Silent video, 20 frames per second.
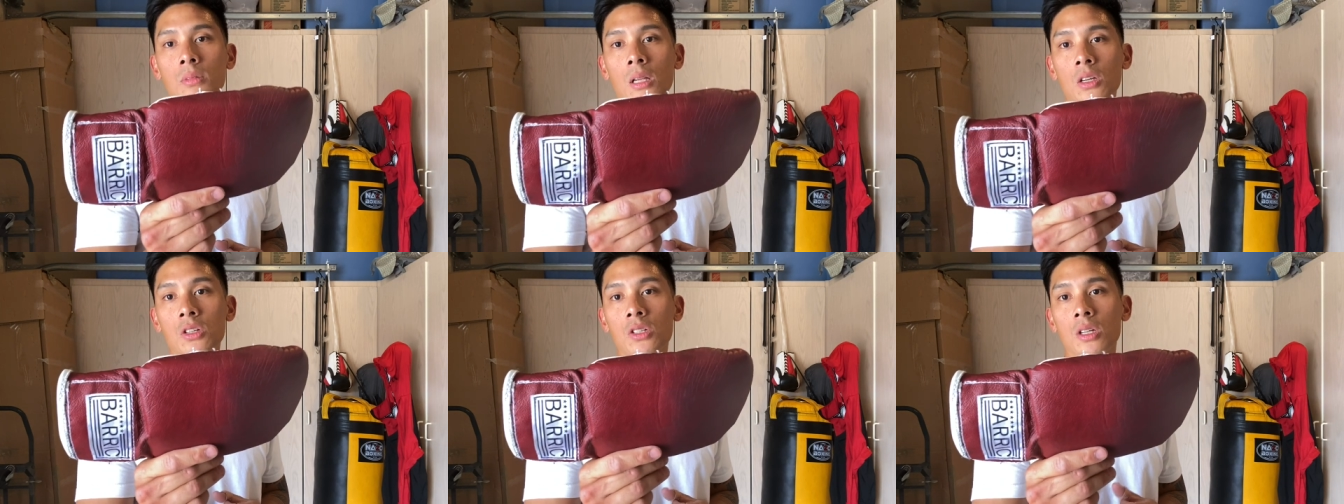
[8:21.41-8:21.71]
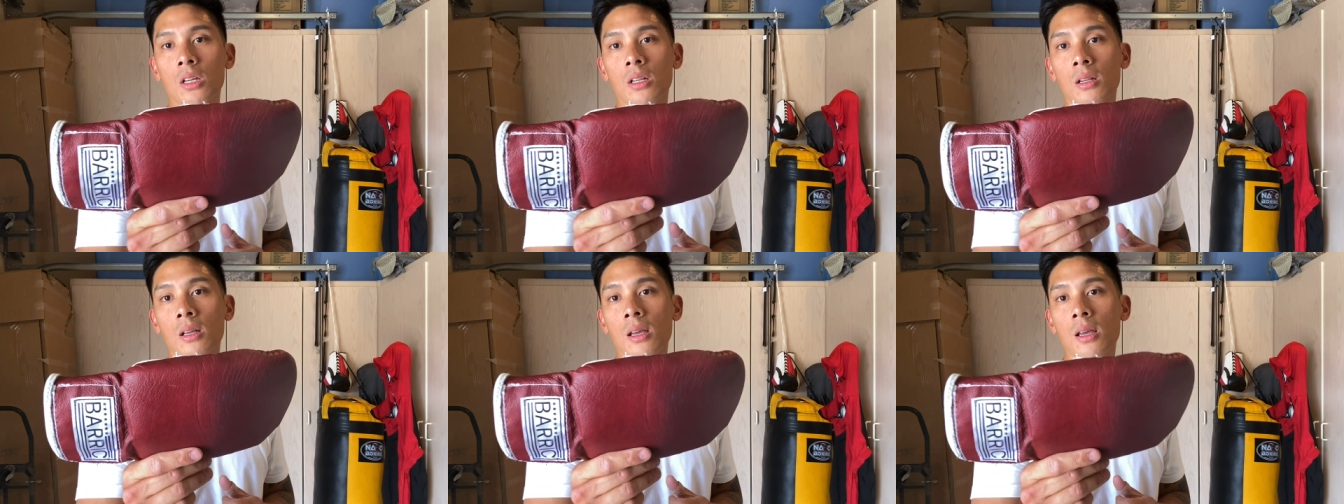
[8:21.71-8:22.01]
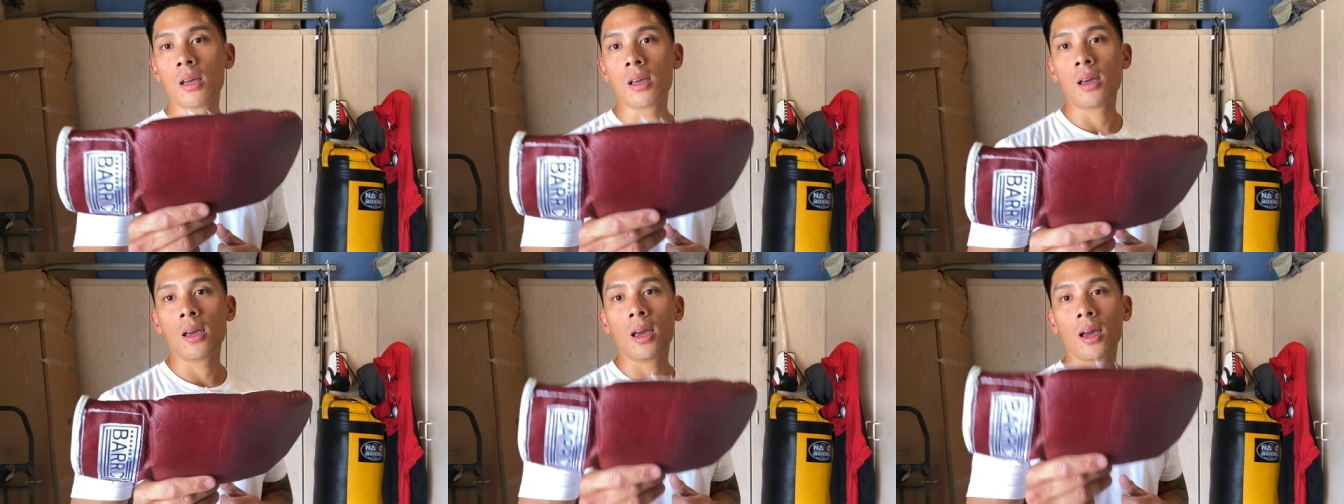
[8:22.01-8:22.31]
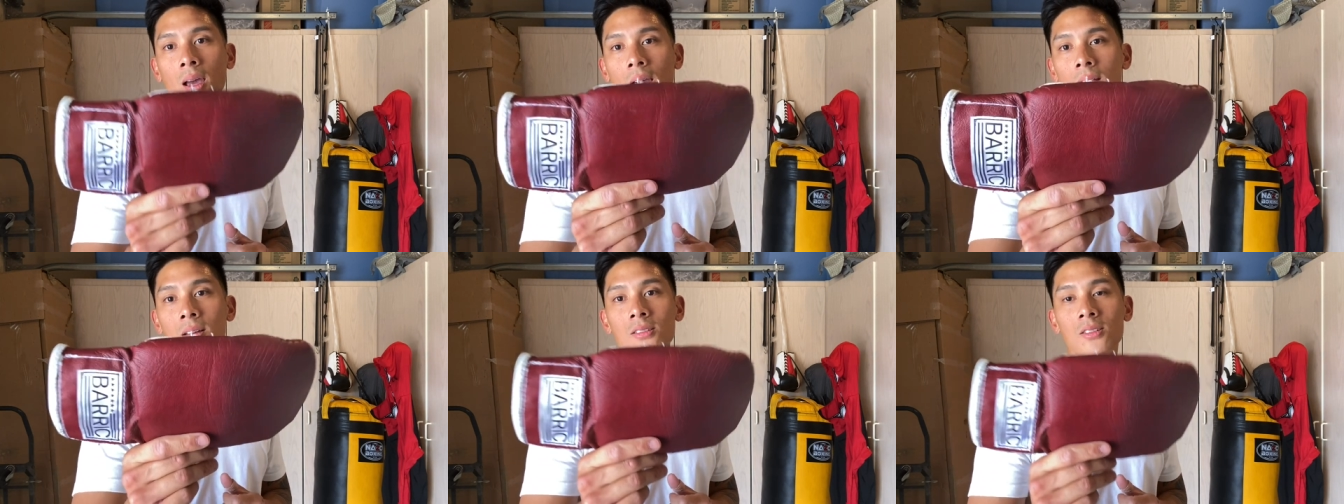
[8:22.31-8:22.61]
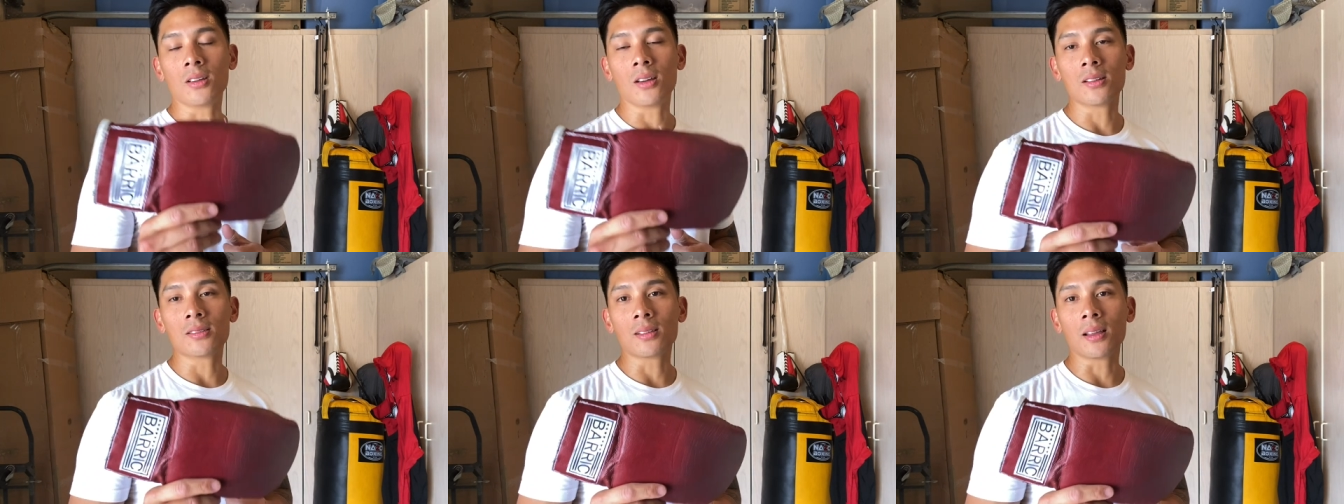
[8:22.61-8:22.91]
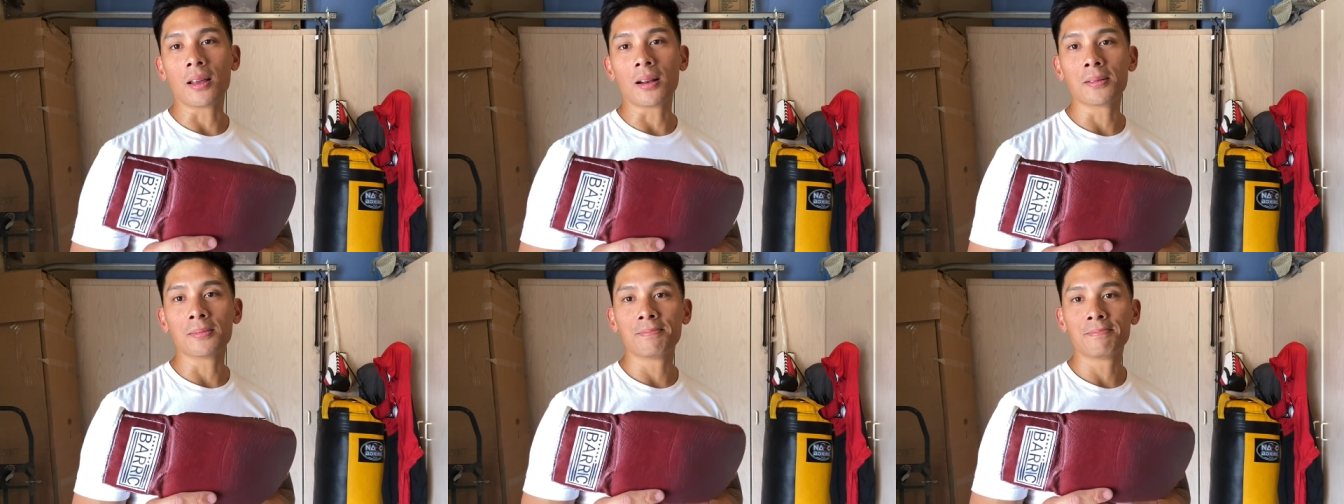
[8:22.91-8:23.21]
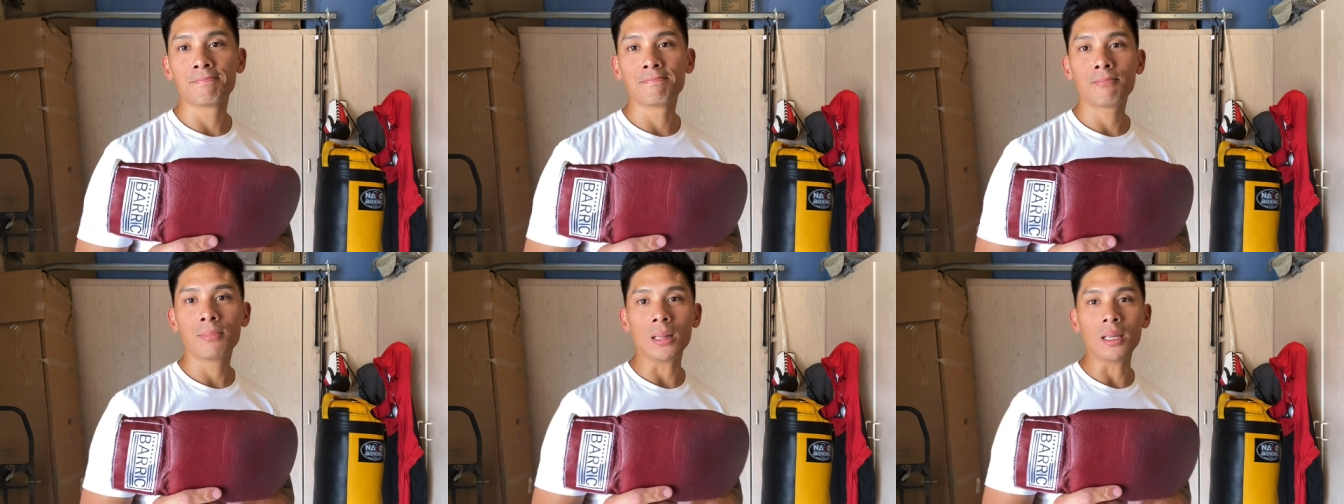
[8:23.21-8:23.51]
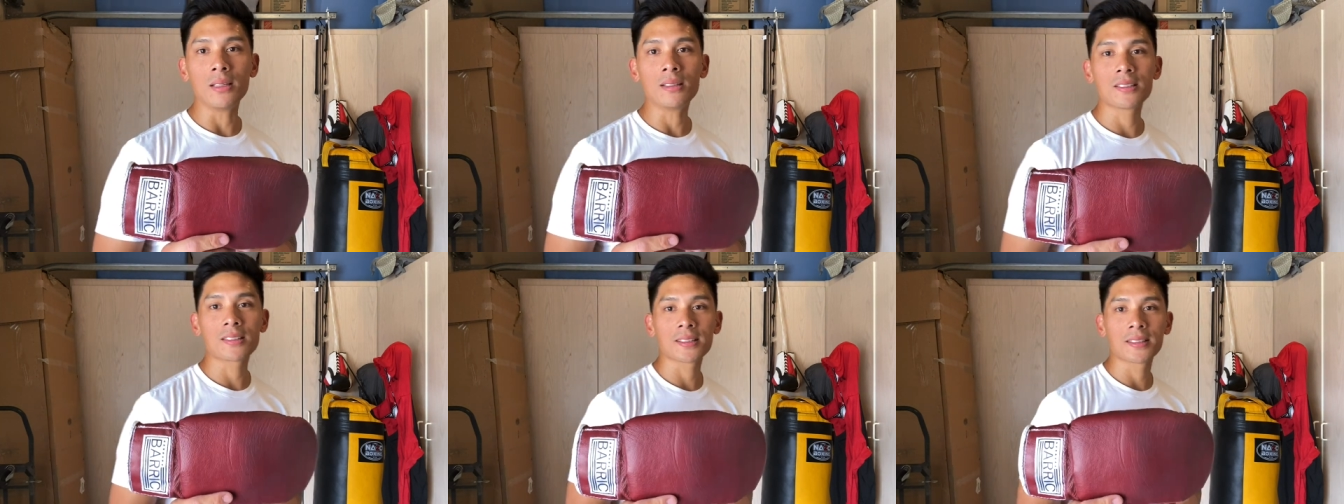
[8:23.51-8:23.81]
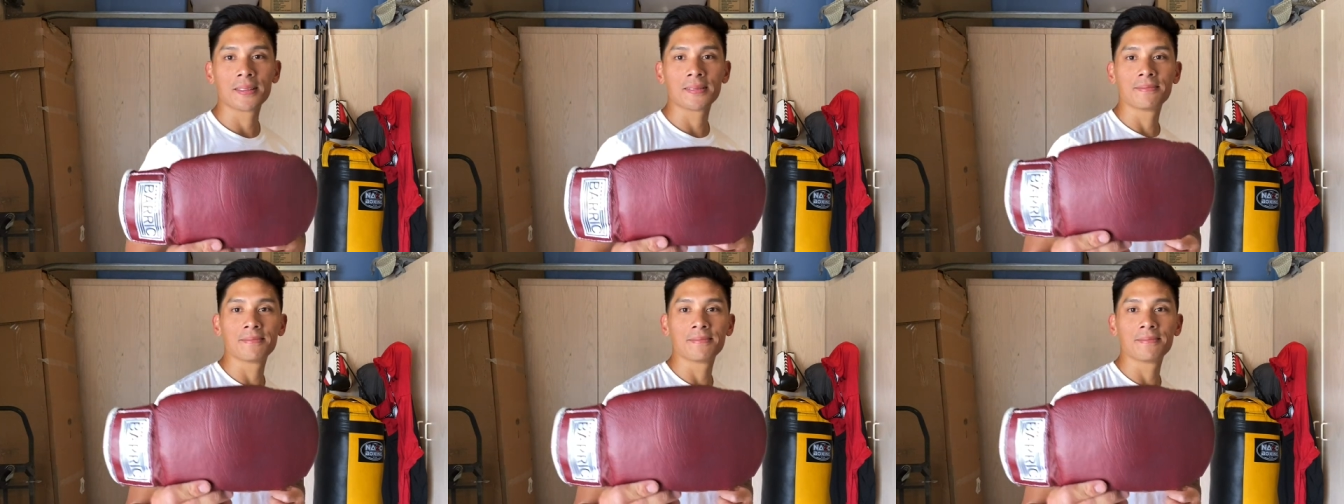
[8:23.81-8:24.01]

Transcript: Nation. I'll see you guys later. Peace.